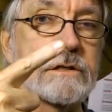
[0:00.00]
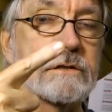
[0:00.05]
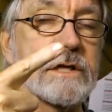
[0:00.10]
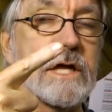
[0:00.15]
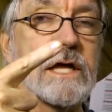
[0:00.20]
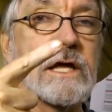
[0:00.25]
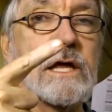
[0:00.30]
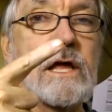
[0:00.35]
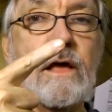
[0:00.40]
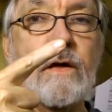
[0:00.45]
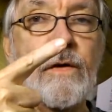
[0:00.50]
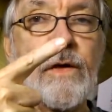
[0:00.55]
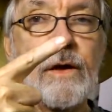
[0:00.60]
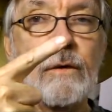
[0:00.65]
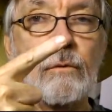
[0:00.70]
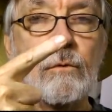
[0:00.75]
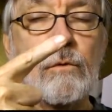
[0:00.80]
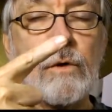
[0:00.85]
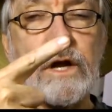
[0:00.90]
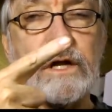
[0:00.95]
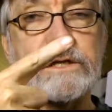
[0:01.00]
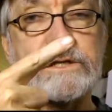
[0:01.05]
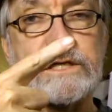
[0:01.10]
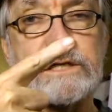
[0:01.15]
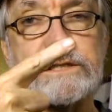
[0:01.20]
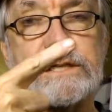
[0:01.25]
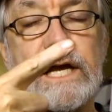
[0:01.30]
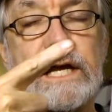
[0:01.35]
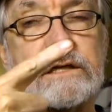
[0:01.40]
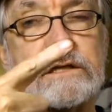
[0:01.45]
Okay, what does
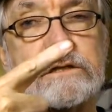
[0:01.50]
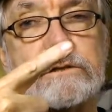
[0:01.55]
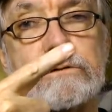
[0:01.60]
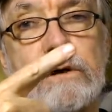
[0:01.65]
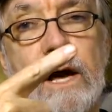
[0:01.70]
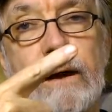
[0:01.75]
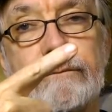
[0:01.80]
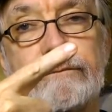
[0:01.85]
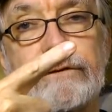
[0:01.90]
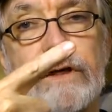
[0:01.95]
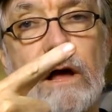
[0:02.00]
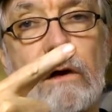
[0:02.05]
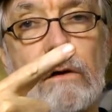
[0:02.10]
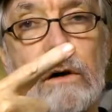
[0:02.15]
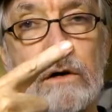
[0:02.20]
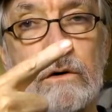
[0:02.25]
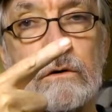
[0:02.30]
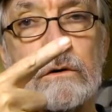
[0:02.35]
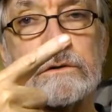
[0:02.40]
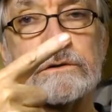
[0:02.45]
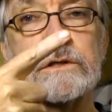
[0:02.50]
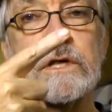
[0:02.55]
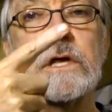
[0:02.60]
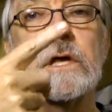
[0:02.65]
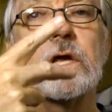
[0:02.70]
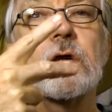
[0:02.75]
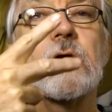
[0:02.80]
it take to drop flower gold?